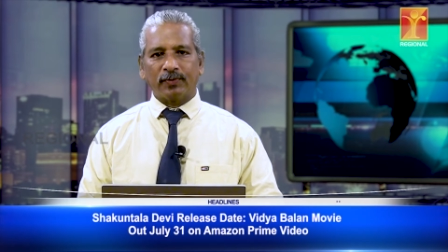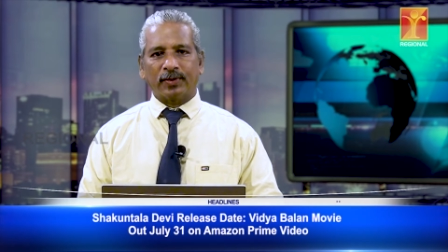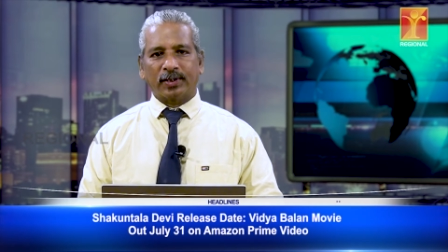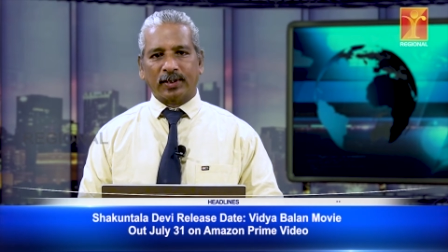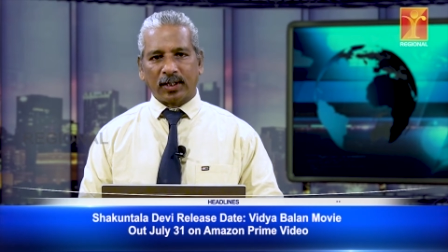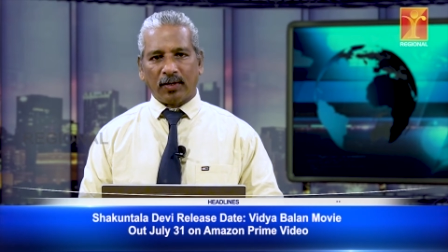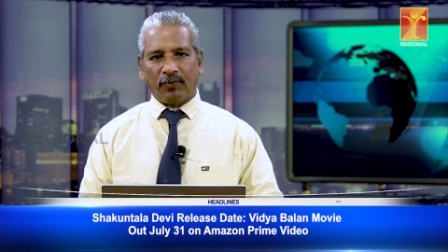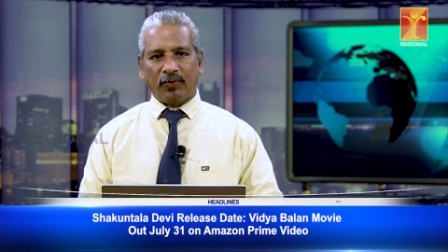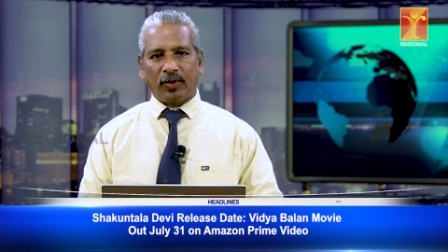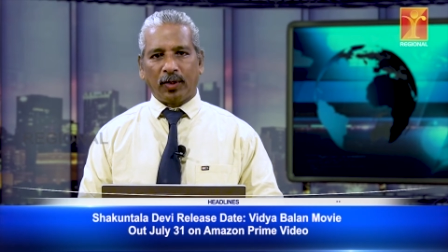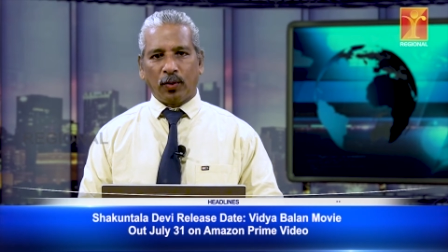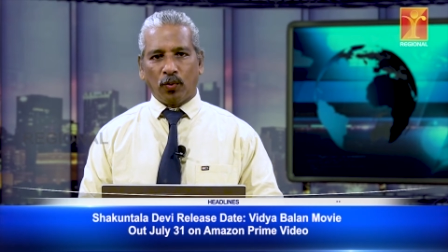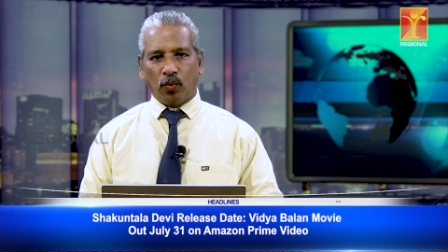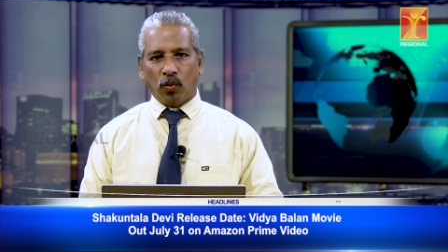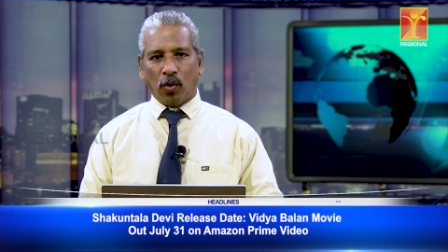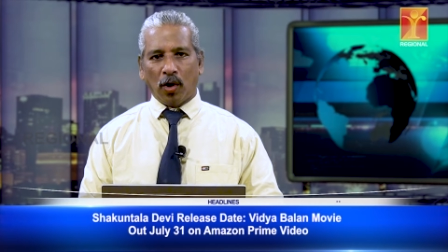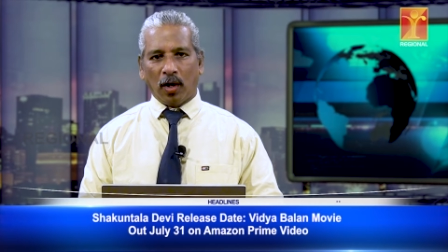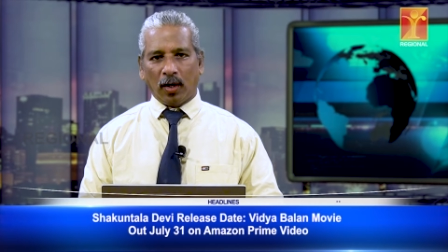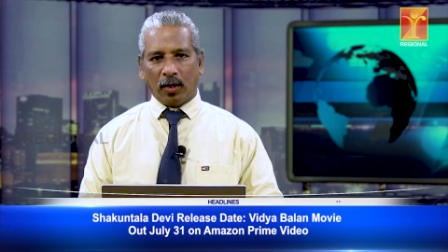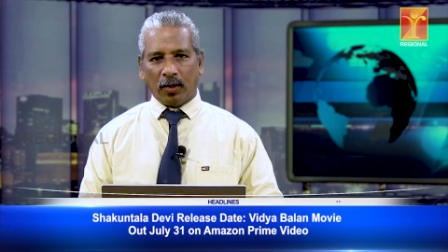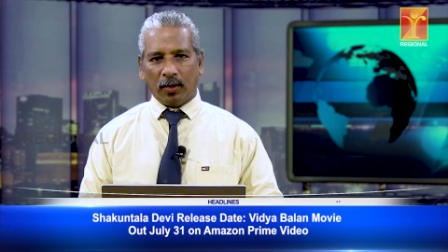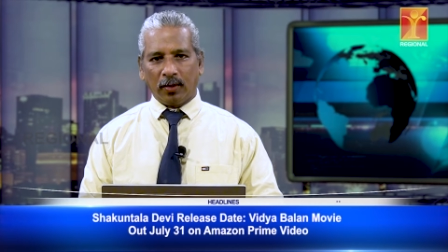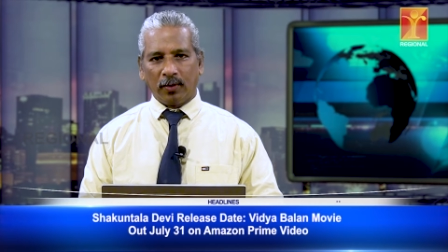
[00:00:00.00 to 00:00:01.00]

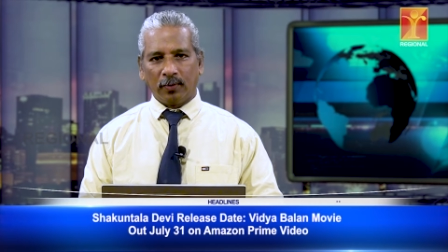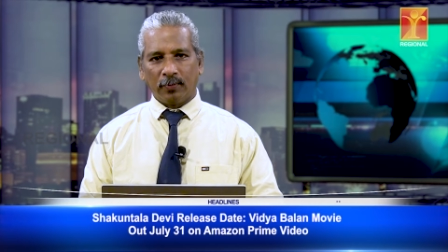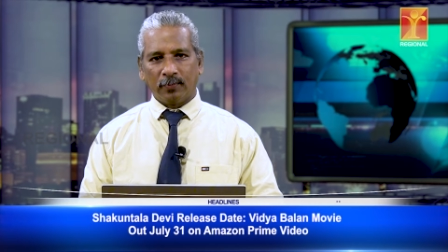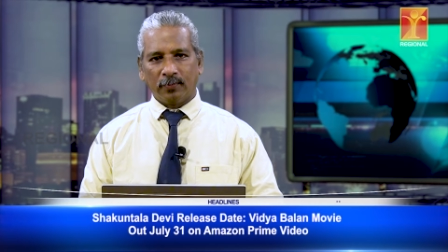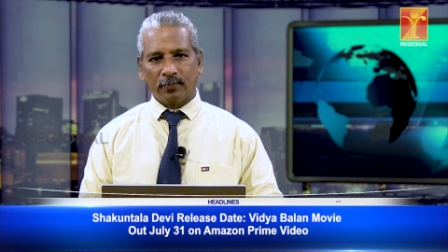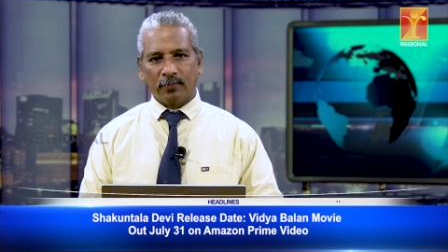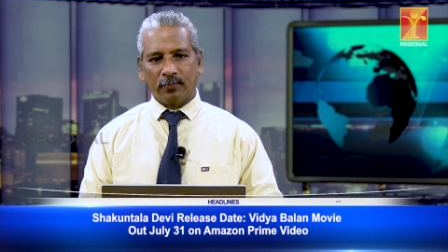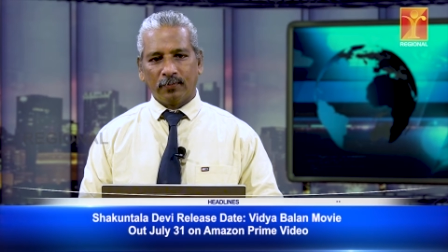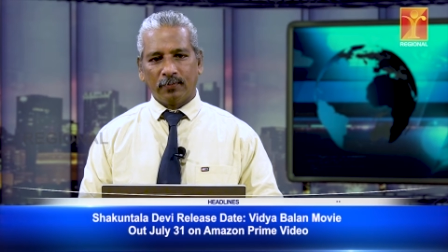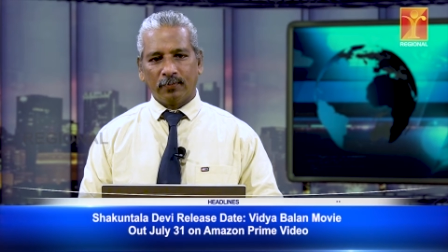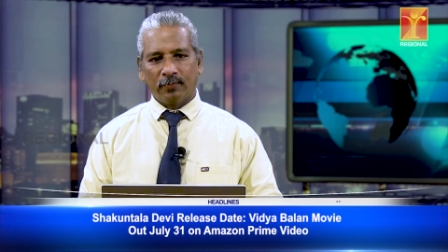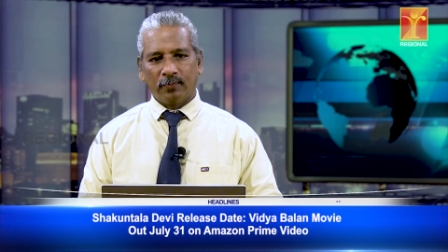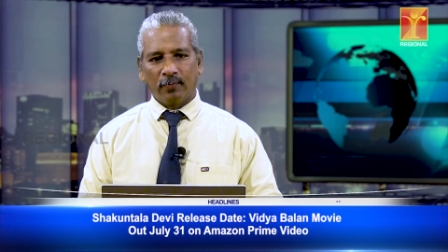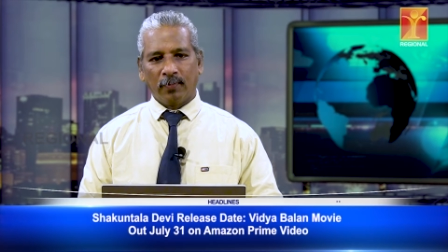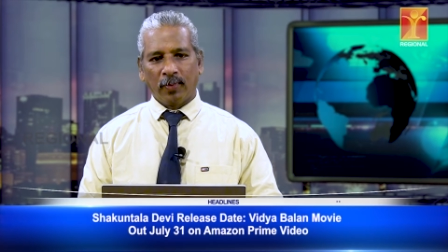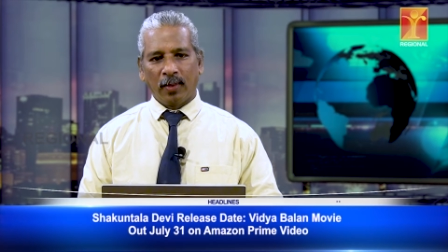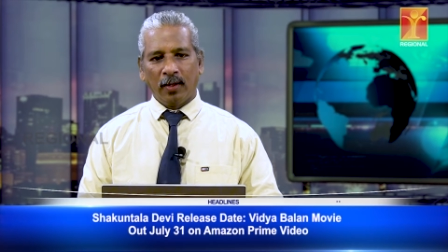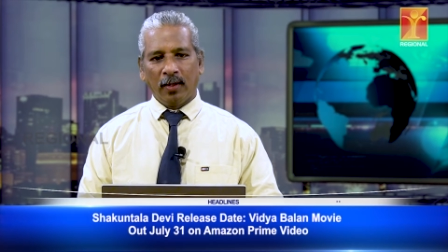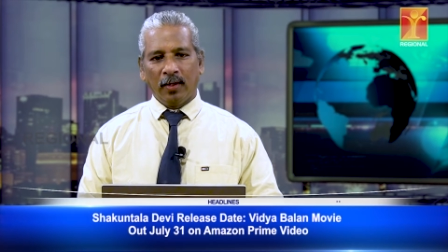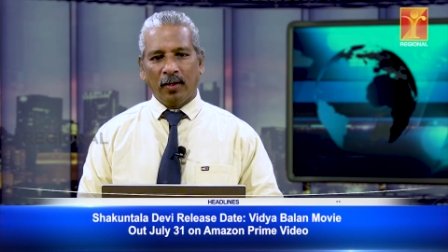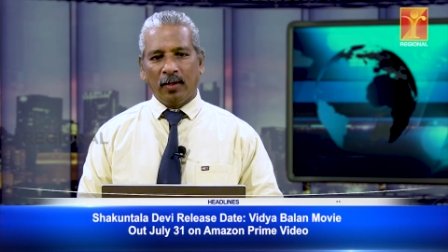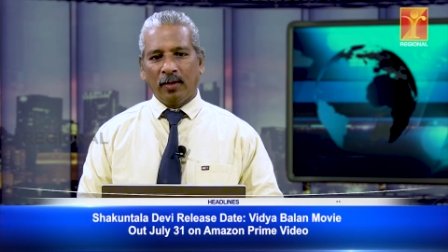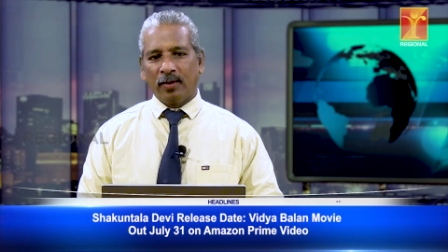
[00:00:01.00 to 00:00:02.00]
71.
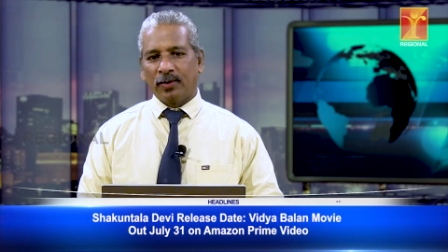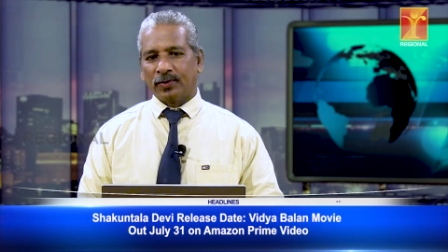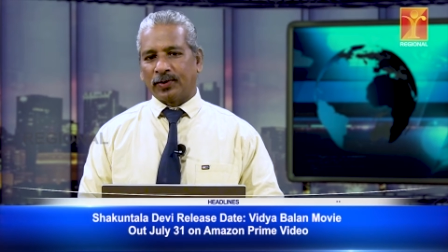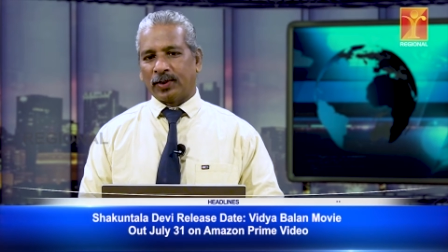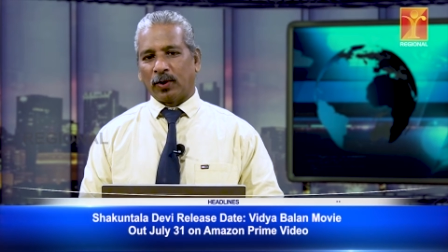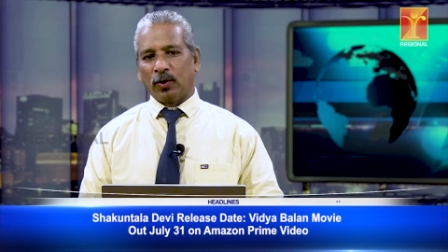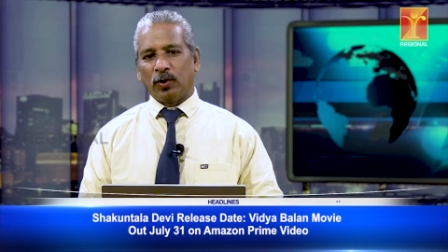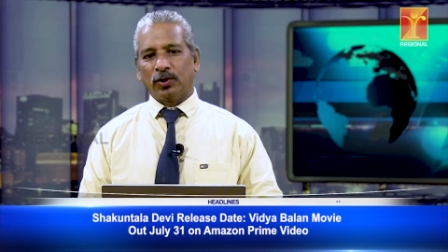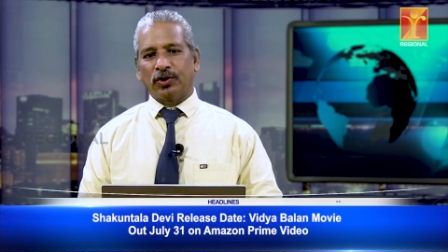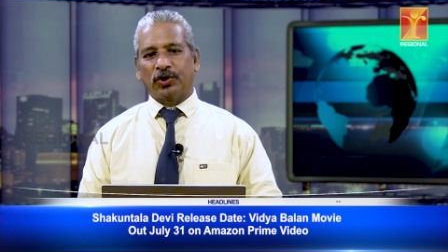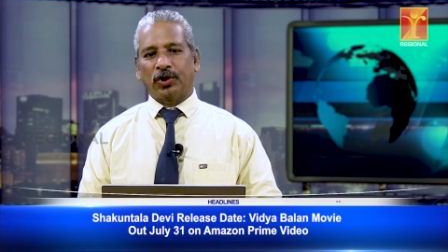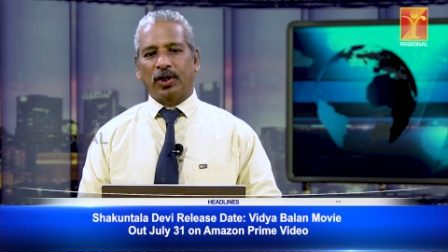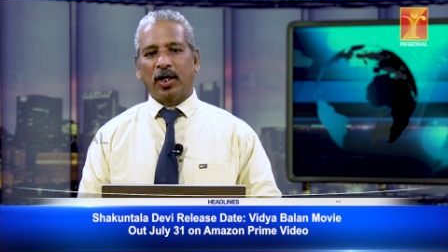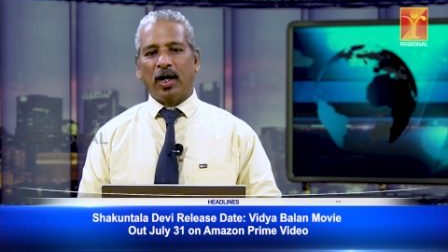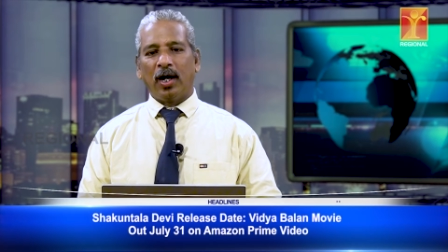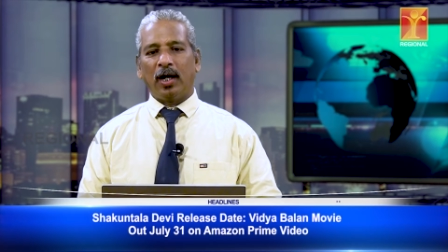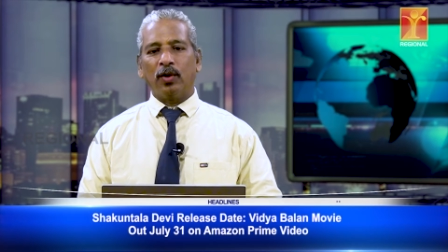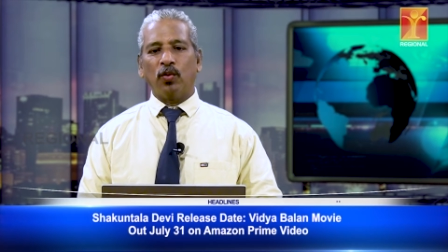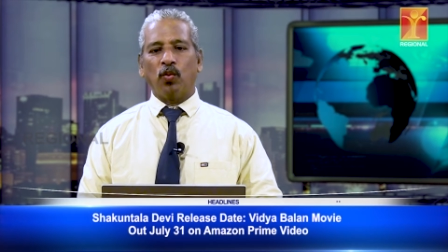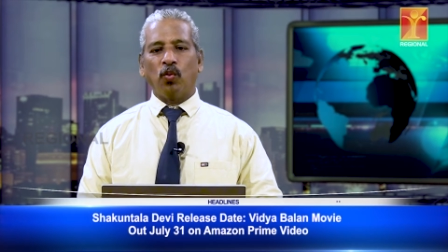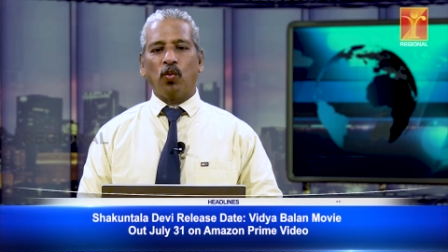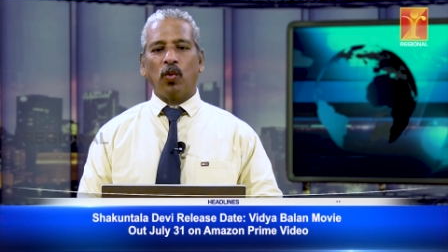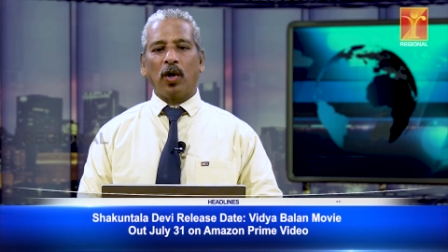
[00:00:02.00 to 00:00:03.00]
Saroj
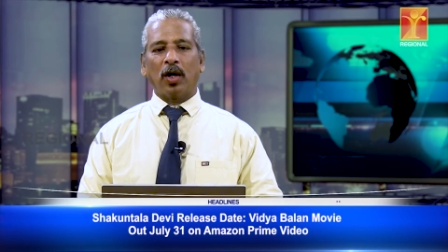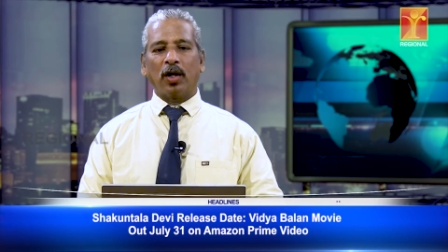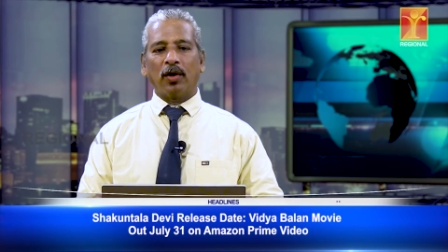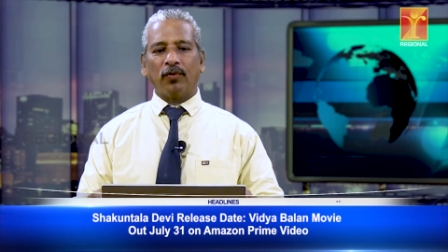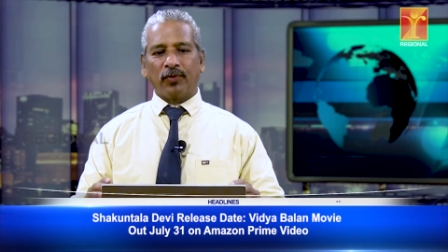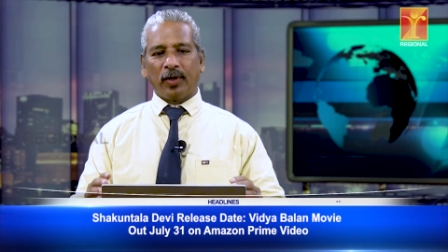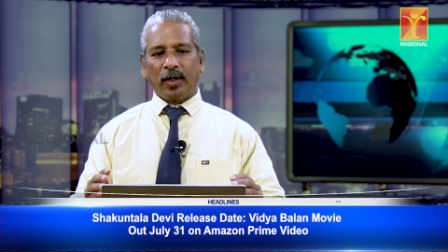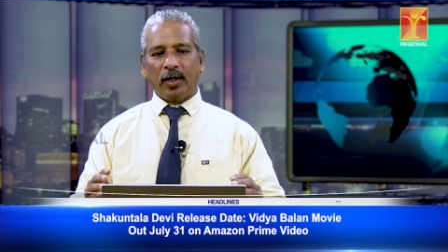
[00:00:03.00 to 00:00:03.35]
Khan, one of